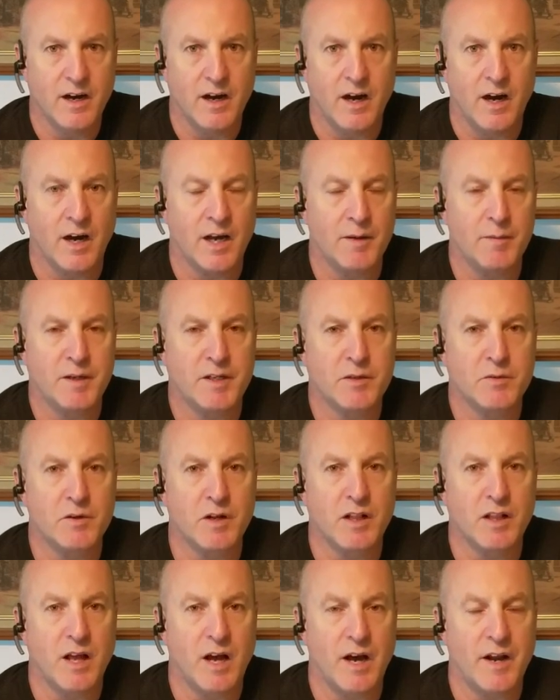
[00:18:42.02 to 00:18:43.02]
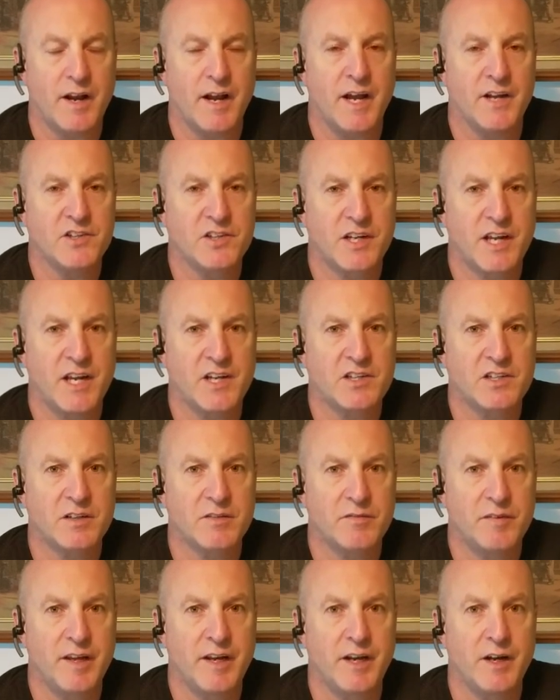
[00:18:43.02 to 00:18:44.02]
I'm going to be doing a lot of educational
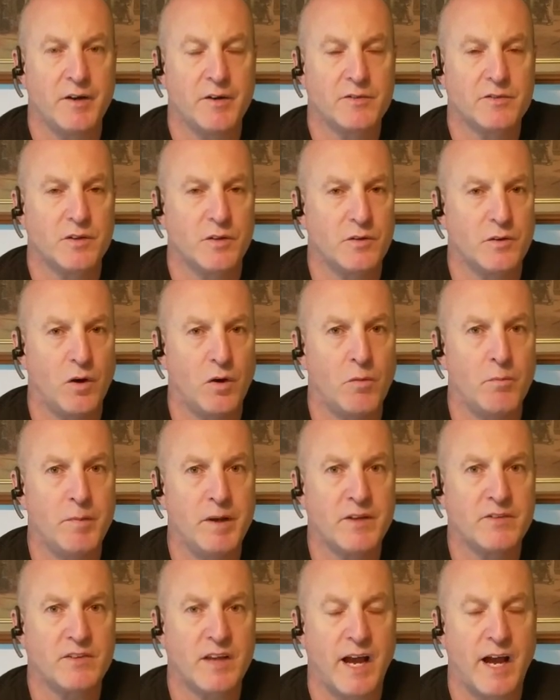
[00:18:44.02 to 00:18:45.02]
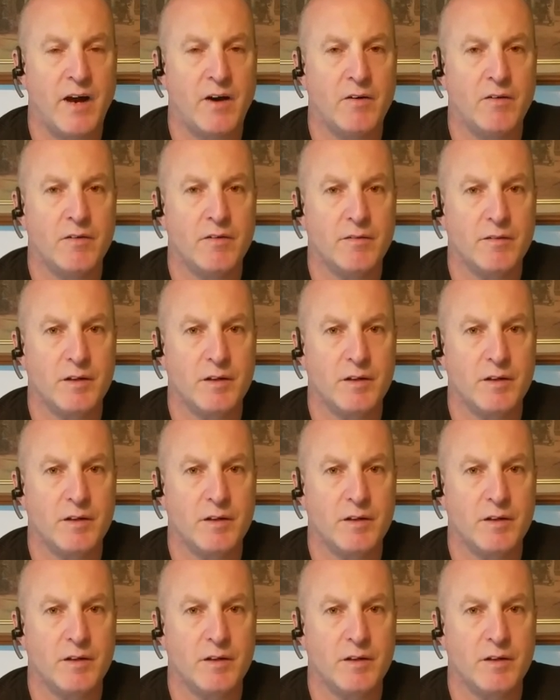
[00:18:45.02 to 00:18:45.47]
videos, so don't miss out.